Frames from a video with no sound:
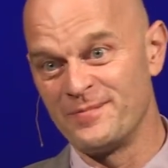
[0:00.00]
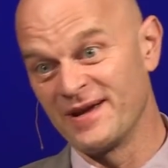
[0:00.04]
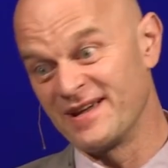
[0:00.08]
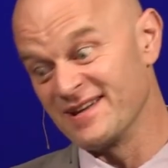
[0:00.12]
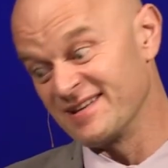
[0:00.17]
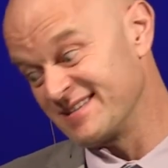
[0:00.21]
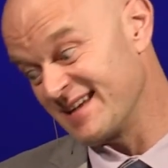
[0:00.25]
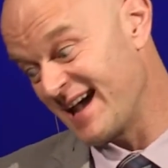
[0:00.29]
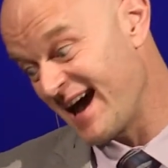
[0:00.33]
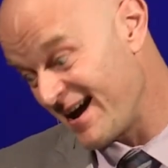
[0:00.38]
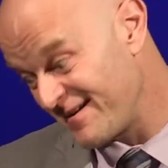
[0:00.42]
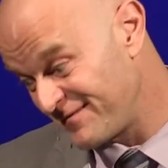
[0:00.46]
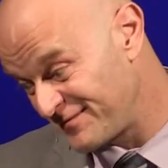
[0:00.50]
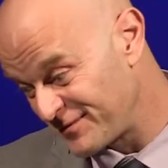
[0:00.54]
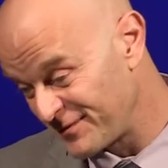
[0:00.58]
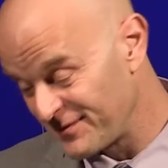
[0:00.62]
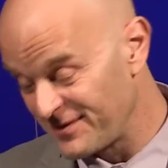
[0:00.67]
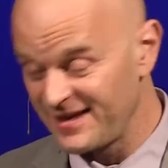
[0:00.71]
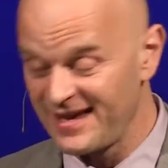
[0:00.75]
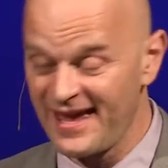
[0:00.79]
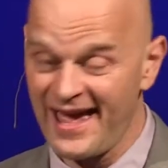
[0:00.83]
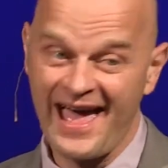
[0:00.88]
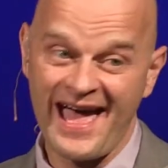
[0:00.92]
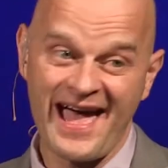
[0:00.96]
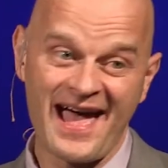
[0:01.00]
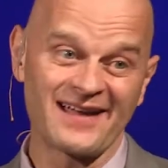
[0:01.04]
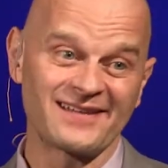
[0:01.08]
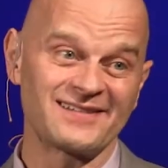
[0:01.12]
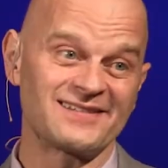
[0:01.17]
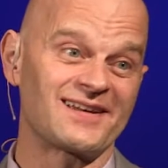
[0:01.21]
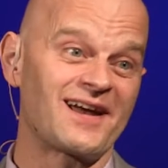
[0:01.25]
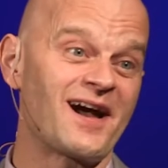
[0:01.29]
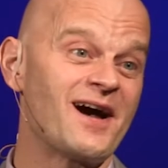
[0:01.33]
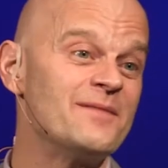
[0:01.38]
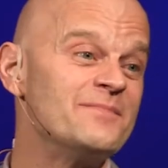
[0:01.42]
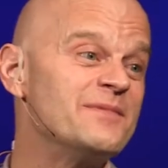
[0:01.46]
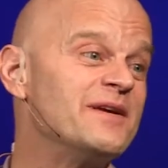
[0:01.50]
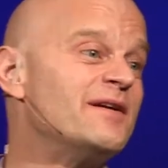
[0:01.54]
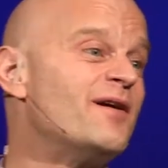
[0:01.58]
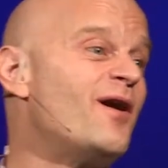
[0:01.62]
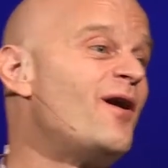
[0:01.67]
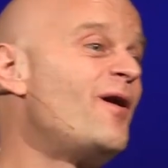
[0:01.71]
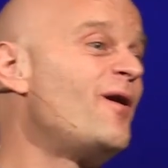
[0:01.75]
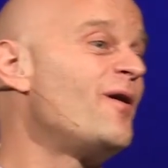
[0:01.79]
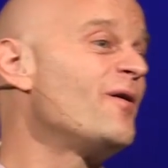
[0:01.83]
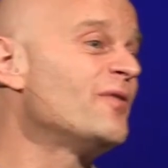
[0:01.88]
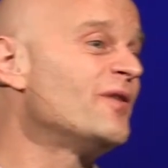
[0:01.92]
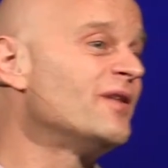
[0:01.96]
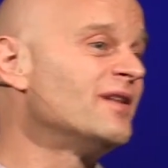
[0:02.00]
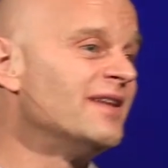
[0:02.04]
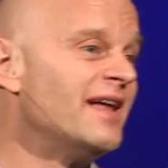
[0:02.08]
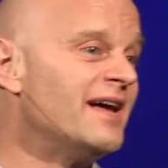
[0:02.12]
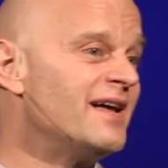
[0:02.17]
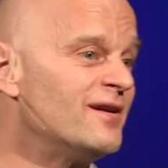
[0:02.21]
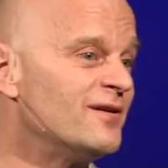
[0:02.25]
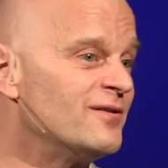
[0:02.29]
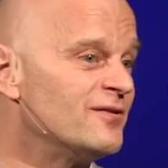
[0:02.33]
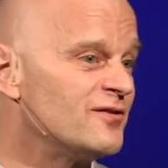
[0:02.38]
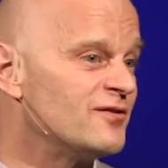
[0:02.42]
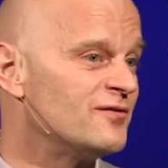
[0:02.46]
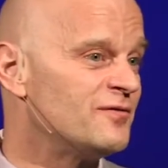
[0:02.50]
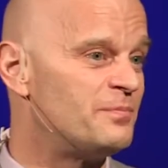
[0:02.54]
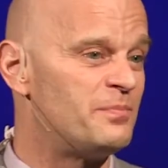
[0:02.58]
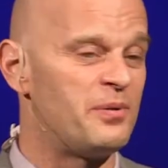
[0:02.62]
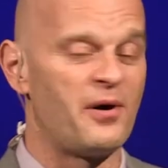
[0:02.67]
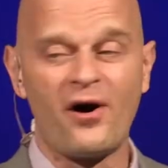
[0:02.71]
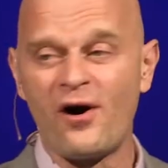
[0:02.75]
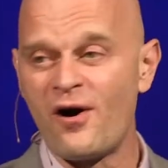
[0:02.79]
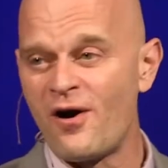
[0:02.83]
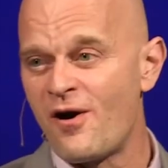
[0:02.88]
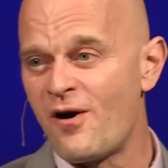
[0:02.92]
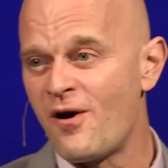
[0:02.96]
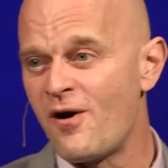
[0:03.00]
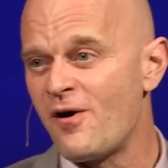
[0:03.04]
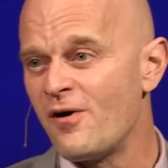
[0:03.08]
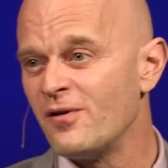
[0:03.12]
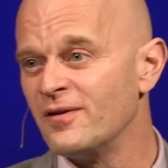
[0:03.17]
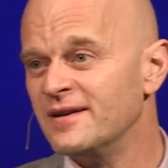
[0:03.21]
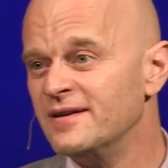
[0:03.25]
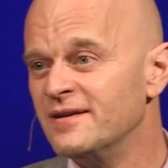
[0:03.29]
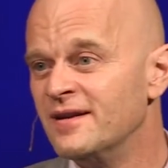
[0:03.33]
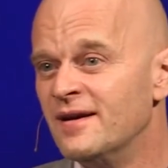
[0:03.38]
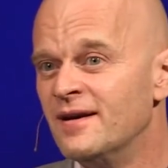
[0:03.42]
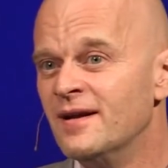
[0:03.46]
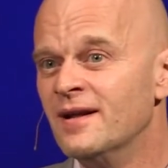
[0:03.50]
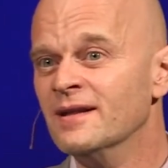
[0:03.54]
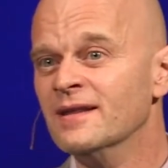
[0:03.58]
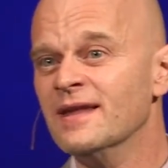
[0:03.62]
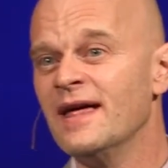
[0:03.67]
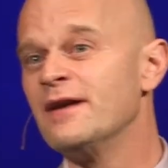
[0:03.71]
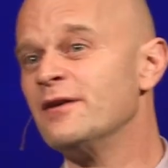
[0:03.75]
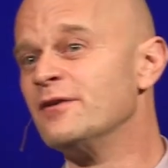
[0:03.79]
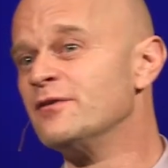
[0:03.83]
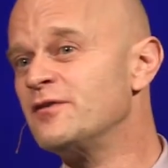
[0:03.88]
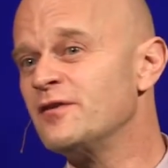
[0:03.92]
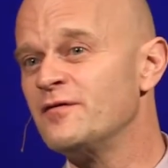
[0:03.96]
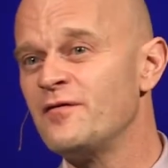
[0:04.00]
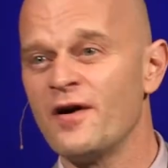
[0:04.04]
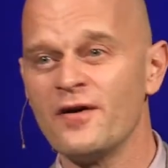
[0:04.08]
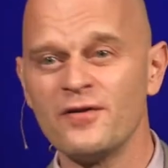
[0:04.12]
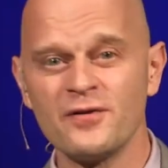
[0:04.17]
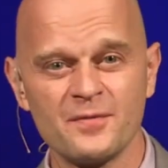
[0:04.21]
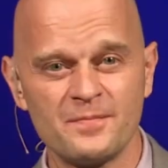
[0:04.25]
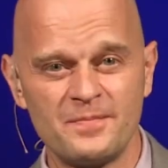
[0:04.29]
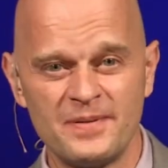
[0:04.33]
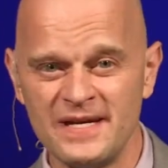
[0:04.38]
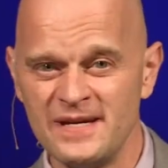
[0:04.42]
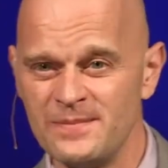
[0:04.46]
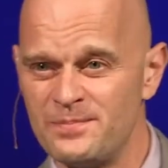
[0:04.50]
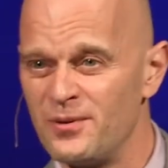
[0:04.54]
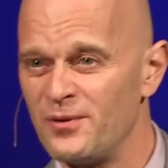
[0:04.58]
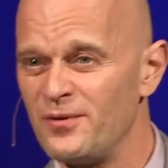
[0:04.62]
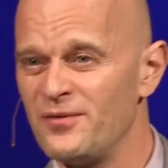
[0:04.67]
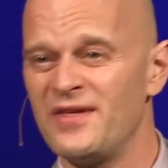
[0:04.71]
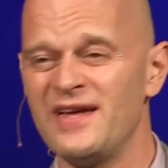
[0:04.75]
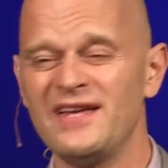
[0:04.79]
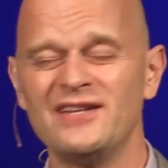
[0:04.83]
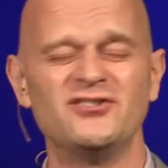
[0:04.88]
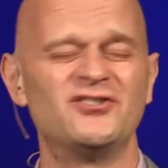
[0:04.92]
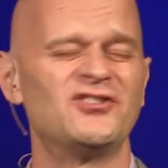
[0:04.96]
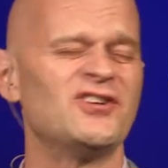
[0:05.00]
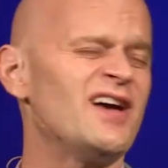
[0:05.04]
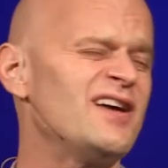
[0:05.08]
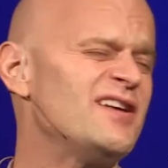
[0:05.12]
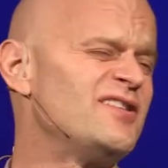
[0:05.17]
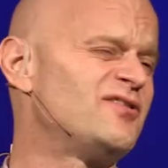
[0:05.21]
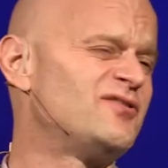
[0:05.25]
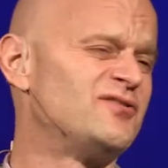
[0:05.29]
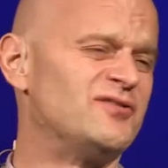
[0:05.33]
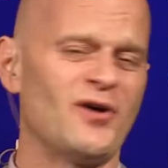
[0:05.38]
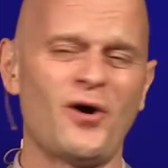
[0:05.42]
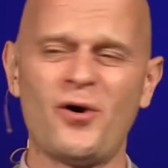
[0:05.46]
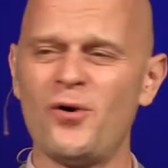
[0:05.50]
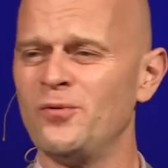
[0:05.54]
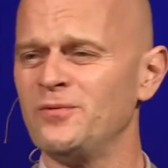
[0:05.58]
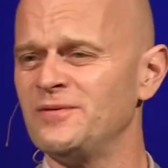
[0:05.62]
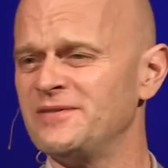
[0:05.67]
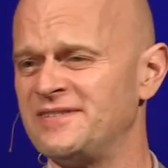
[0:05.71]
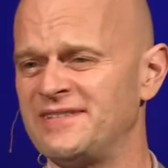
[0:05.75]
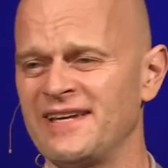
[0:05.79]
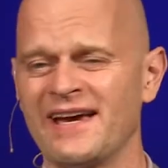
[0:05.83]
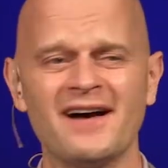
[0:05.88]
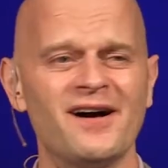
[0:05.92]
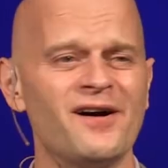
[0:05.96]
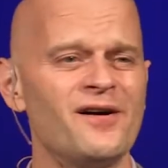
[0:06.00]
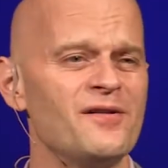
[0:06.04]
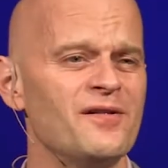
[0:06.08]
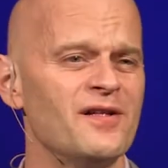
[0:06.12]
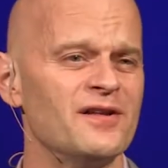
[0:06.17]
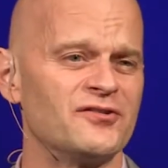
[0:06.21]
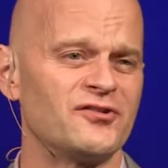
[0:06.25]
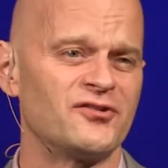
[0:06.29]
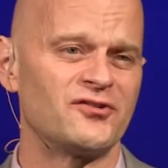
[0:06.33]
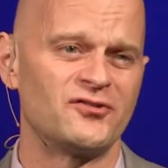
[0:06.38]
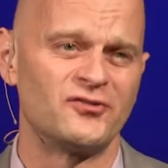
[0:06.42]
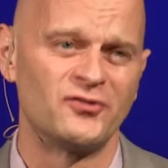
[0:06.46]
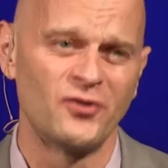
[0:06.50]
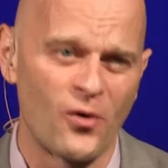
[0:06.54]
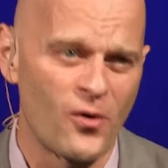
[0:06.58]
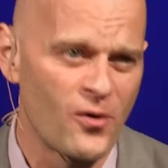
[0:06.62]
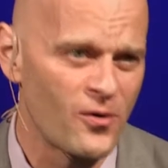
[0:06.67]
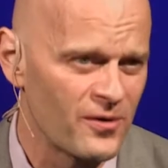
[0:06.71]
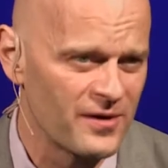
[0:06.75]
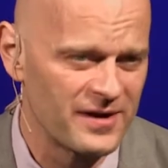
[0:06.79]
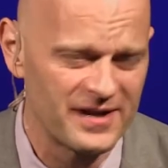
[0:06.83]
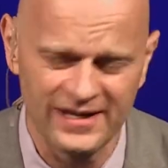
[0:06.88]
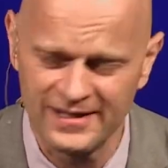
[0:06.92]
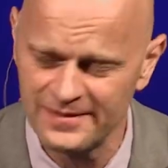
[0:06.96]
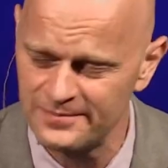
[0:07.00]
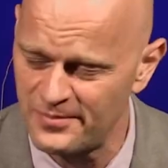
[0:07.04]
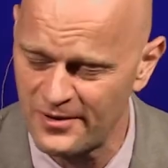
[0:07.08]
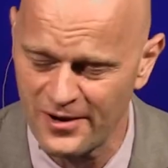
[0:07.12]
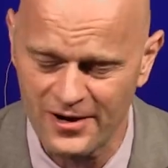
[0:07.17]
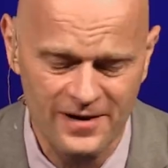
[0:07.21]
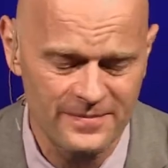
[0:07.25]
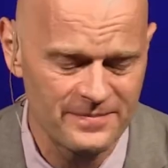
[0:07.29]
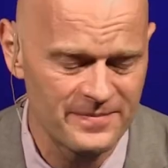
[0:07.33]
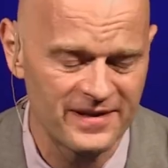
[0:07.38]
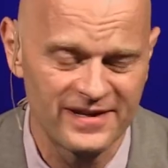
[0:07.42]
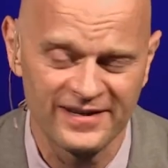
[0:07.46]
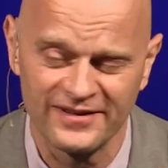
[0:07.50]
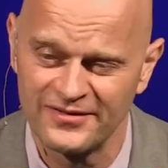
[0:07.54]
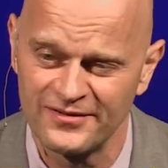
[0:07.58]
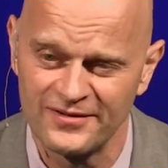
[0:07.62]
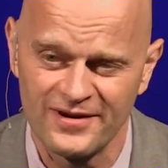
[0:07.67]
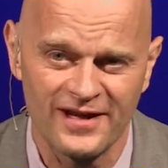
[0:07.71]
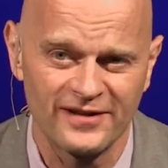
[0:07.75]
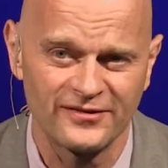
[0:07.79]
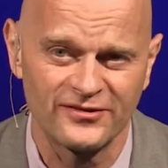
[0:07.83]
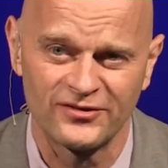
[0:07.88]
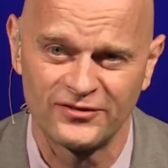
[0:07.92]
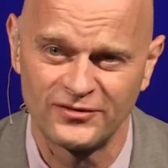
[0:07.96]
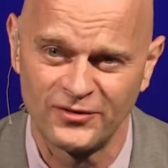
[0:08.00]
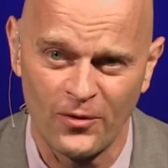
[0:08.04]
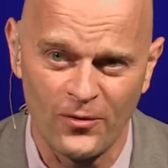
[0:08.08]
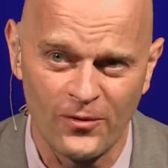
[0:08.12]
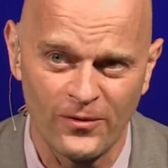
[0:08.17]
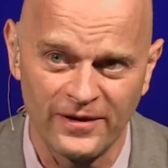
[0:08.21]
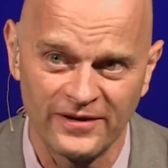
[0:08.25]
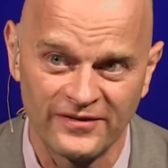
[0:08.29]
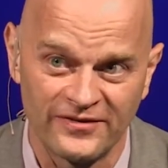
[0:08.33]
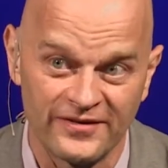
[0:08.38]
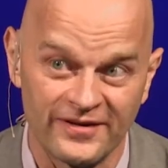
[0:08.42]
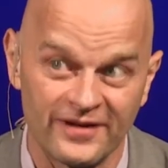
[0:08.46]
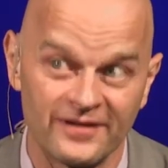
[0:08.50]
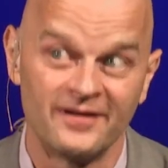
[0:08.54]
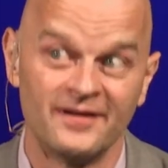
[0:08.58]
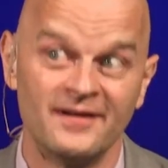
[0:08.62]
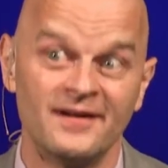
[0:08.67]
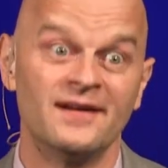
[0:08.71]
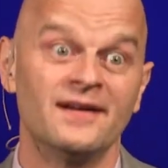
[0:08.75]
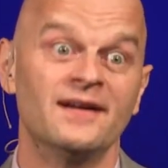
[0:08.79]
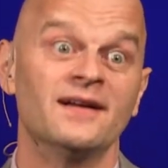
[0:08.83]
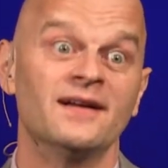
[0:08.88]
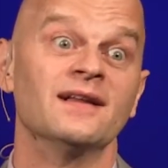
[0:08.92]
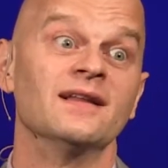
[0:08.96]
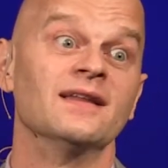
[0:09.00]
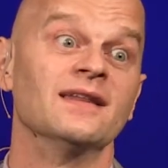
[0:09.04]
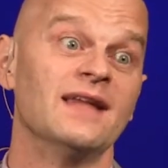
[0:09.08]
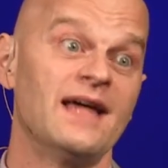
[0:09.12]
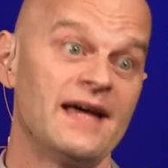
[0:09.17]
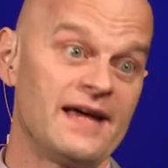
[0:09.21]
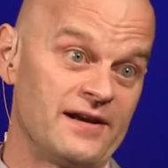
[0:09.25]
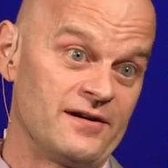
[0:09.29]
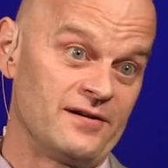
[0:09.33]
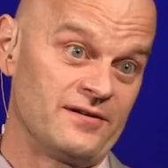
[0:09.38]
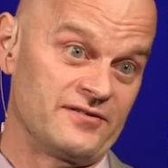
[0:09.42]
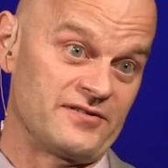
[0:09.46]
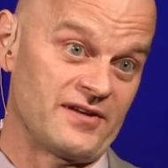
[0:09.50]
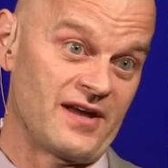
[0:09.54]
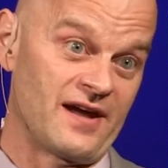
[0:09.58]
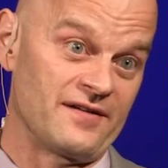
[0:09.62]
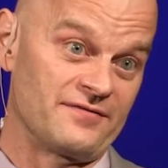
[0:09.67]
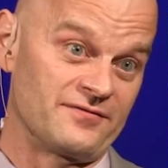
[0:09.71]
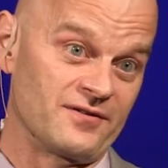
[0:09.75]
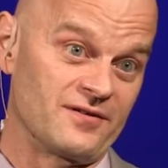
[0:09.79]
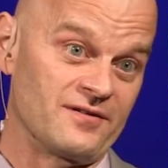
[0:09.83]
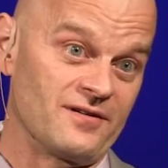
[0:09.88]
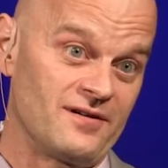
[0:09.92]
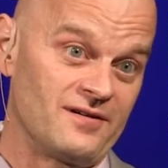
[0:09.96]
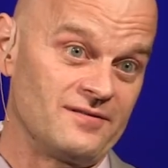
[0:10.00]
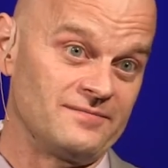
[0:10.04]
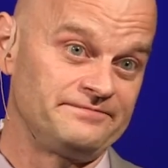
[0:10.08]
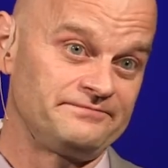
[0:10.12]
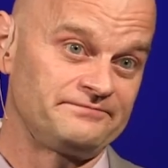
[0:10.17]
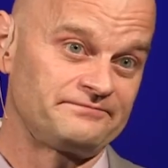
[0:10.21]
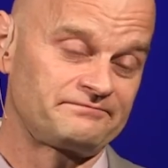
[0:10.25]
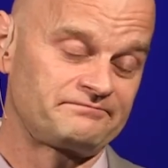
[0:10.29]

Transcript: Because after the Acts come in all the letters of Paul and letters of other people that just don't tell a story, in part because they're not stories, they're letters after all.